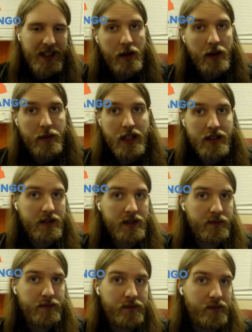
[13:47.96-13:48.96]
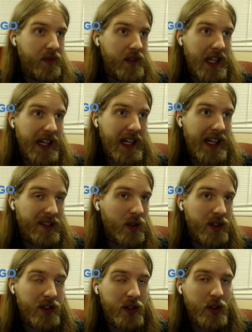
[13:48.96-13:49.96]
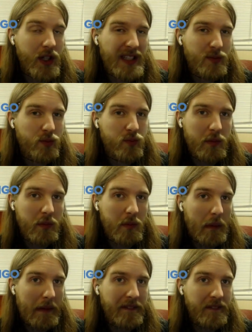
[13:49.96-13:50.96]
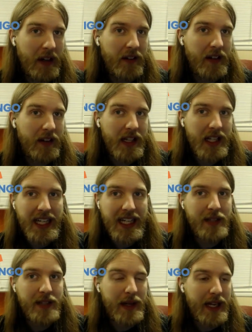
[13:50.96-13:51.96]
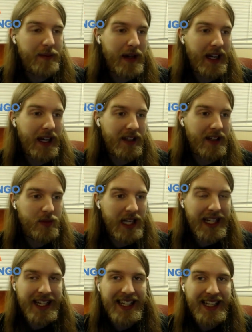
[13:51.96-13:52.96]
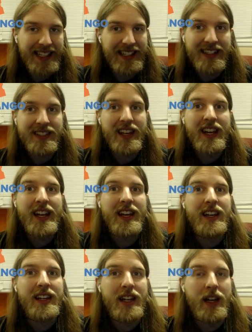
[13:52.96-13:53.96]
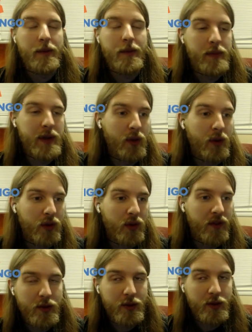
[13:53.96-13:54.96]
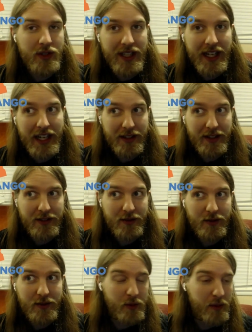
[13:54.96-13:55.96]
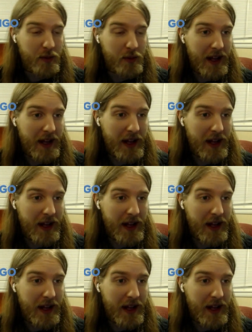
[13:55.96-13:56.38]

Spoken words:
that's one too that's very likely to make back its money unless it gets abysmal reviews like Superman V.